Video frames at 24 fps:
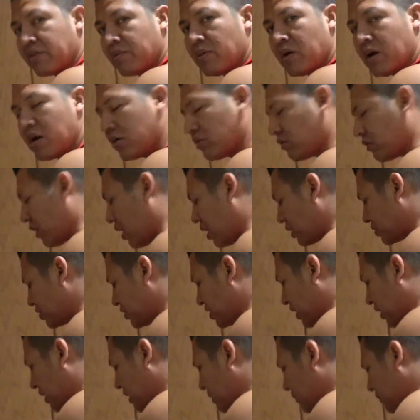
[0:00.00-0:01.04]
them on raw
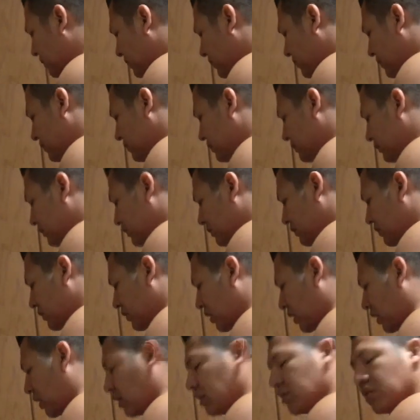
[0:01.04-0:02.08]
chicken
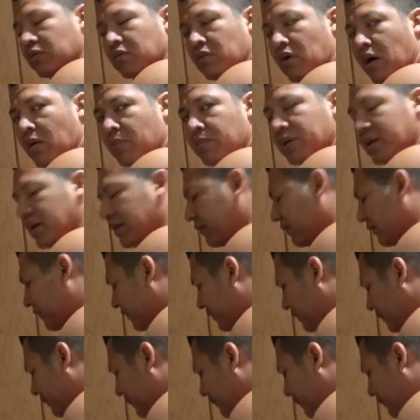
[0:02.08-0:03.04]
and the raw beef.